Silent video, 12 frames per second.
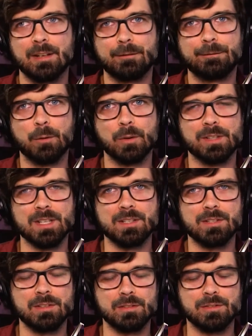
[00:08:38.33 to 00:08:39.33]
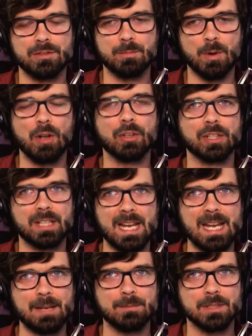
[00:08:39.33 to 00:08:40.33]
for these smaller
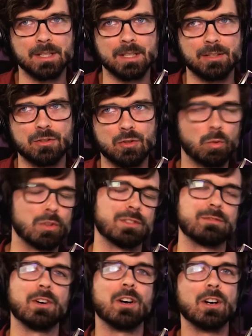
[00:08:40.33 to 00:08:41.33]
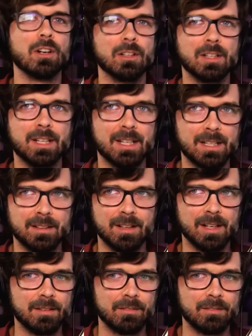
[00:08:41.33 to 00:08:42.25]
games like Swords Fall and